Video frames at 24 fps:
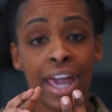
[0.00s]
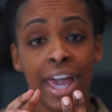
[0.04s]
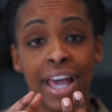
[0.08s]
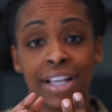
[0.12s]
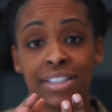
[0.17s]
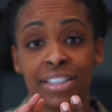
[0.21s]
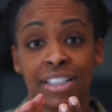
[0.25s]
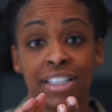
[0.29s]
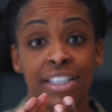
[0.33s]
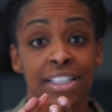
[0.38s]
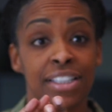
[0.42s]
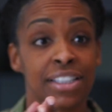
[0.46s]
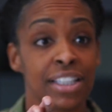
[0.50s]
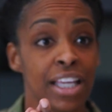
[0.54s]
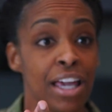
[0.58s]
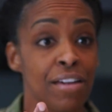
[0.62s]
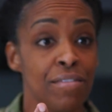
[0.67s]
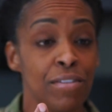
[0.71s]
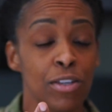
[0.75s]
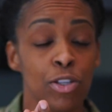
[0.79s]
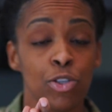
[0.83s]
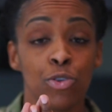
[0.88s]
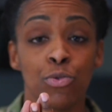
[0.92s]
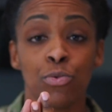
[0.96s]
As an
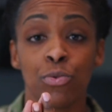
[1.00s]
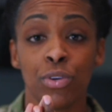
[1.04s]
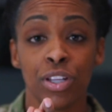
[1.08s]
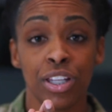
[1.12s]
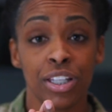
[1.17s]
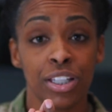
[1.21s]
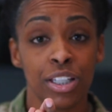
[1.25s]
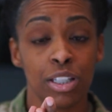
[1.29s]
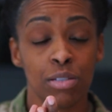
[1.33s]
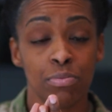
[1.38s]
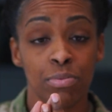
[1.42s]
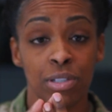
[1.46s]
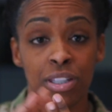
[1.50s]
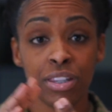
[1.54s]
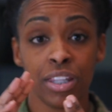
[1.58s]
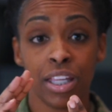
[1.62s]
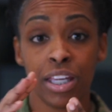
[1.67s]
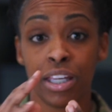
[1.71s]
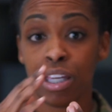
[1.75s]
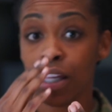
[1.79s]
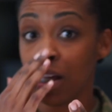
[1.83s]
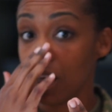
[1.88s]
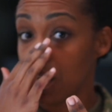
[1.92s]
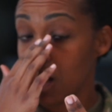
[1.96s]
E7, you really need to be
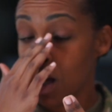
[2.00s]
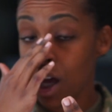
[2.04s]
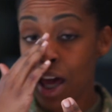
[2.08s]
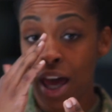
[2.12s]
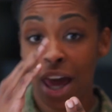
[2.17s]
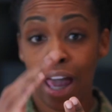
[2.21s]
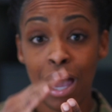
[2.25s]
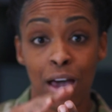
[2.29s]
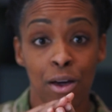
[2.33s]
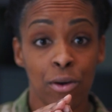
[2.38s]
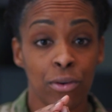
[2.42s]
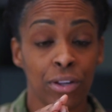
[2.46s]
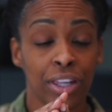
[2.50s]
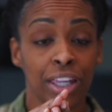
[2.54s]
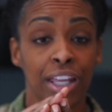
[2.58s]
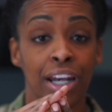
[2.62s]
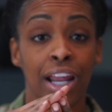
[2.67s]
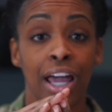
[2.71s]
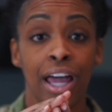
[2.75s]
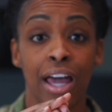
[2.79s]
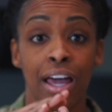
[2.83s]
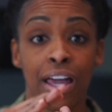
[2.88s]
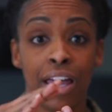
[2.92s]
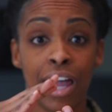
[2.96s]
thinking, how did
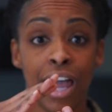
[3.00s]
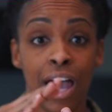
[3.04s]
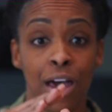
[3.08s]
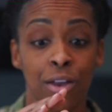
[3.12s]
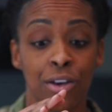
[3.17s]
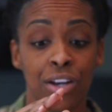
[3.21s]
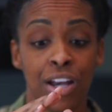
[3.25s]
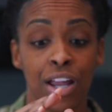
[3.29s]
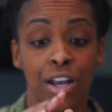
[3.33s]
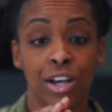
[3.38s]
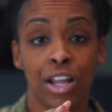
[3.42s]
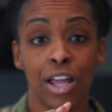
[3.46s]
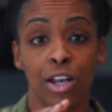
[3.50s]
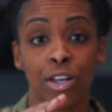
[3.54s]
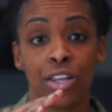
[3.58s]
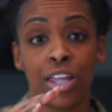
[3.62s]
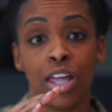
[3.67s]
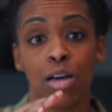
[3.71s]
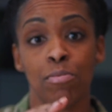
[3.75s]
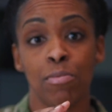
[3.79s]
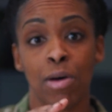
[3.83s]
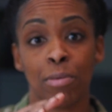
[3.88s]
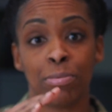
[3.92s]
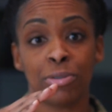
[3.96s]
I not only
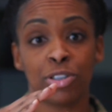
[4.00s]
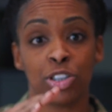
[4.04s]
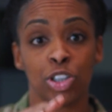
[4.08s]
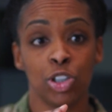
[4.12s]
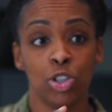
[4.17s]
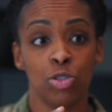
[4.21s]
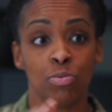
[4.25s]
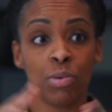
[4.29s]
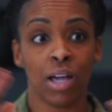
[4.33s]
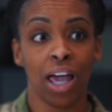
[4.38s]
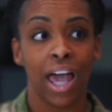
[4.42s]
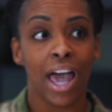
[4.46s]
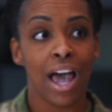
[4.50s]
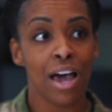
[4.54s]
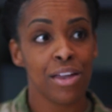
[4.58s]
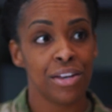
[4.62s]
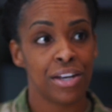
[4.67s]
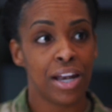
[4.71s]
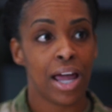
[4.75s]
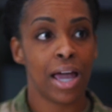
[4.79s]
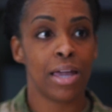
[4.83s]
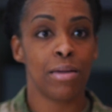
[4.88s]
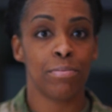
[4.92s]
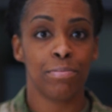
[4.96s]
help my platoon, but how
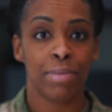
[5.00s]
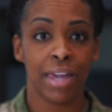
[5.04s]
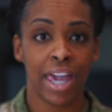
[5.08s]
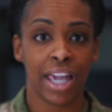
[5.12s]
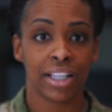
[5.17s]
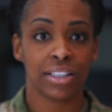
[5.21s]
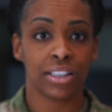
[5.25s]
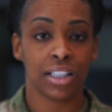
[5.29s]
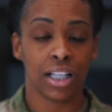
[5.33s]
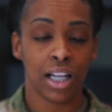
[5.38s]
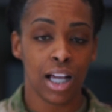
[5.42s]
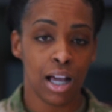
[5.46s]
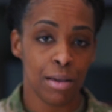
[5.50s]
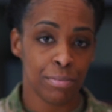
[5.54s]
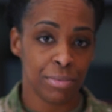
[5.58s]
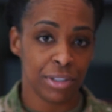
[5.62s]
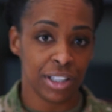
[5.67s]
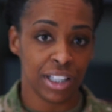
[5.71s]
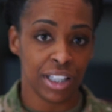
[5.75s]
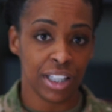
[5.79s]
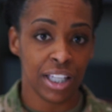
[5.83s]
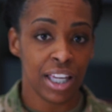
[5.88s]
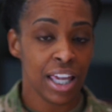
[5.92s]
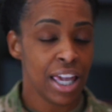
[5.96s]
did I impact the
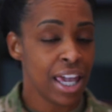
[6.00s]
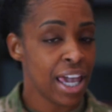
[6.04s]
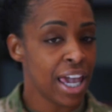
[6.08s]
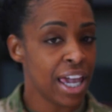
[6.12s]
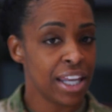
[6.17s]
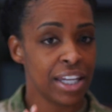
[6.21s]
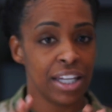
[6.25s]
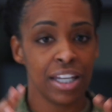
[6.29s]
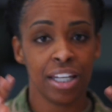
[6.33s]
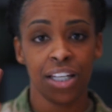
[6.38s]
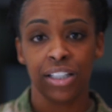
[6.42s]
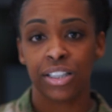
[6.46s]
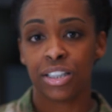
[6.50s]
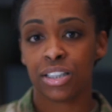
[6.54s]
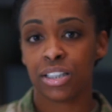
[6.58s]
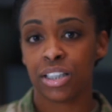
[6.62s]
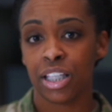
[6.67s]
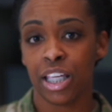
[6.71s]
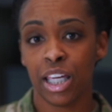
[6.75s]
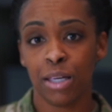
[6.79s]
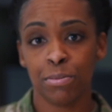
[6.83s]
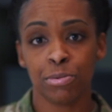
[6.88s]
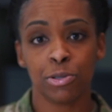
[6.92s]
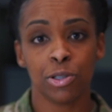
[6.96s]
company? And then it
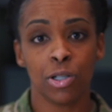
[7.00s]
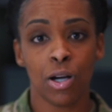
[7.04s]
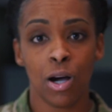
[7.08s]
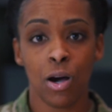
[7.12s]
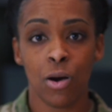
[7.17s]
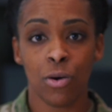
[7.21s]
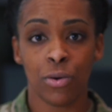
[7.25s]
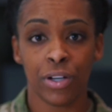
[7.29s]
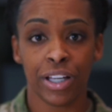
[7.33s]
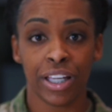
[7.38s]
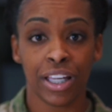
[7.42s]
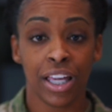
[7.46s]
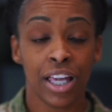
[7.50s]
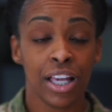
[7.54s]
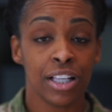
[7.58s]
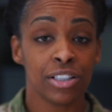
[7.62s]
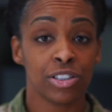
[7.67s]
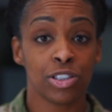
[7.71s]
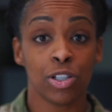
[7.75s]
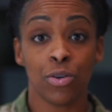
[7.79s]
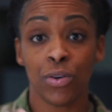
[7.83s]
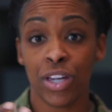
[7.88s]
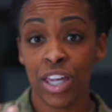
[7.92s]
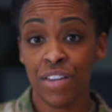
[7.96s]
just keeps going.
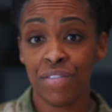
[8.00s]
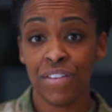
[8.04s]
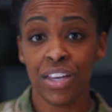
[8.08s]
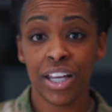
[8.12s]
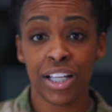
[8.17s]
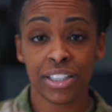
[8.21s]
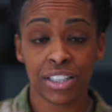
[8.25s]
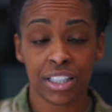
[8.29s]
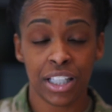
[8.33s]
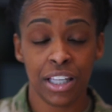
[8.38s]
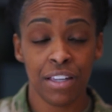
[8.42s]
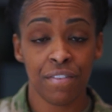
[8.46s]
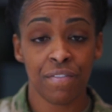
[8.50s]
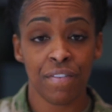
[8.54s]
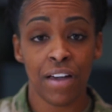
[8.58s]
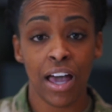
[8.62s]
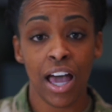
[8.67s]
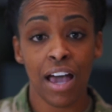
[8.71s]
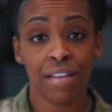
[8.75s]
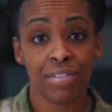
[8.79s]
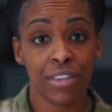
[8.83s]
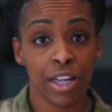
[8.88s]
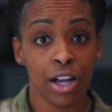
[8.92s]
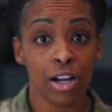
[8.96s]
So even as an
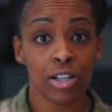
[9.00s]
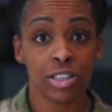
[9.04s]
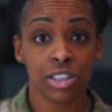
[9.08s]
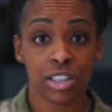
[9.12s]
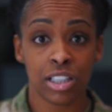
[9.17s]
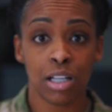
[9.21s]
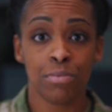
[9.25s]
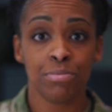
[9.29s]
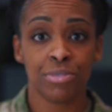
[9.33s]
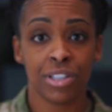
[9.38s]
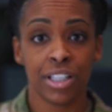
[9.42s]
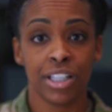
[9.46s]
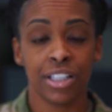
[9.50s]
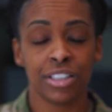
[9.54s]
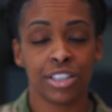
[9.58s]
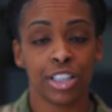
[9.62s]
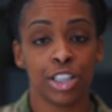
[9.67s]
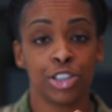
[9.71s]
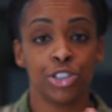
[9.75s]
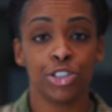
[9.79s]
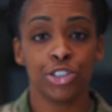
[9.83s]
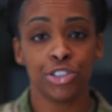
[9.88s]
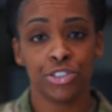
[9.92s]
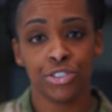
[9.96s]
E5, there are some things
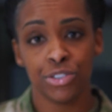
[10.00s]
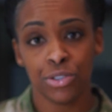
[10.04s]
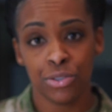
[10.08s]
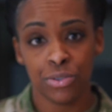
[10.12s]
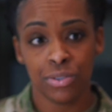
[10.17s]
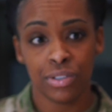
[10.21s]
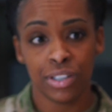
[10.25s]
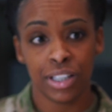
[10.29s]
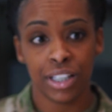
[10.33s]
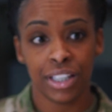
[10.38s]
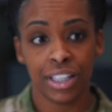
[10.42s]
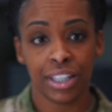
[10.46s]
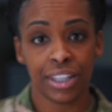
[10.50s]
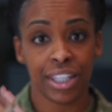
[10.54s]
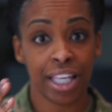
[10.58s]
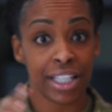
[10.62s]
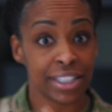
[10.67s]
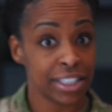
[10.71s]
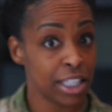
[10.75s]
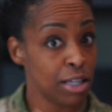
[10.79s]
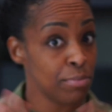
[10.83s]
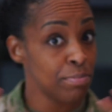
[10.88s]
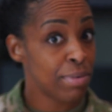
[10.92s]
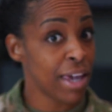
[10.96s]
that you're doing
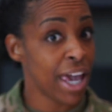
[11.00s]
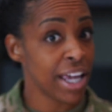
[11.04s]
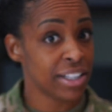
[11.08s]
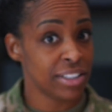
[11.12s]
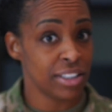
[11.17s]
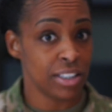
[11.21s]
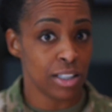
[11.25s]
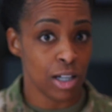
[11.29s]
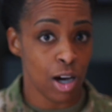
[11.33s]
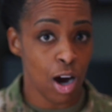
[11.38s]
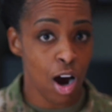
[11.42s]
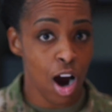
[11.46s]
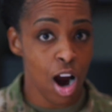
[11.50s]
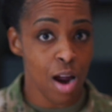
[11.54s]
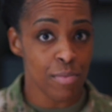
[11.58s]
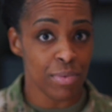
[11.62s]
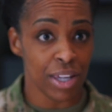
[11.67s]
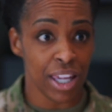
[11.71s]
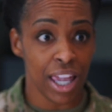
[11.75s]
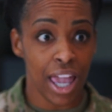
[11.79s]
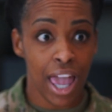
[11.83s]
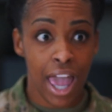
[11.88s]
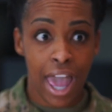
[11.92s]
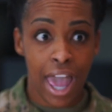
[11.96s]
that's impacting the Army.